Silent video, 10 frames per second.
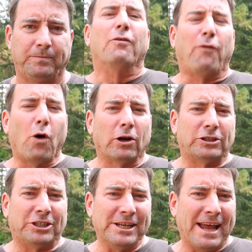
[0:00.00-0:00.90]
The
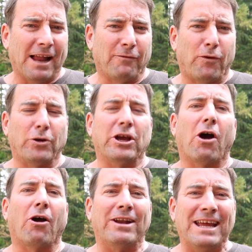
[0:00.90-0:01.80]
forests in California
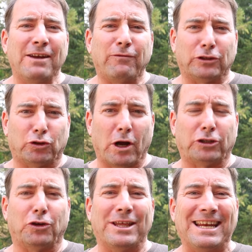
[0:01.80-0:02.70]
are an
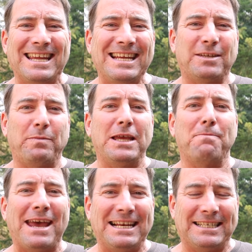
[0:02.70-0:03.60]
infrastructure that need to be
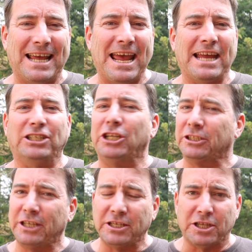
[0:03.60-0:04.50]
maintained,
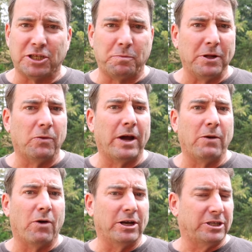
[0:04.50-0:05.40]
just as the spillway
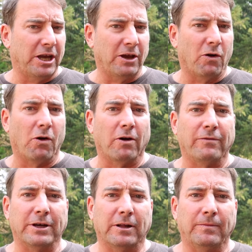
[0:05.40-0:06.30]
was at
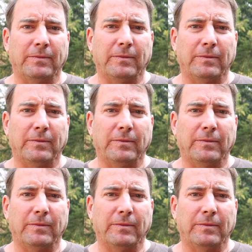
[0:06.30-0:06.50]
Oroville.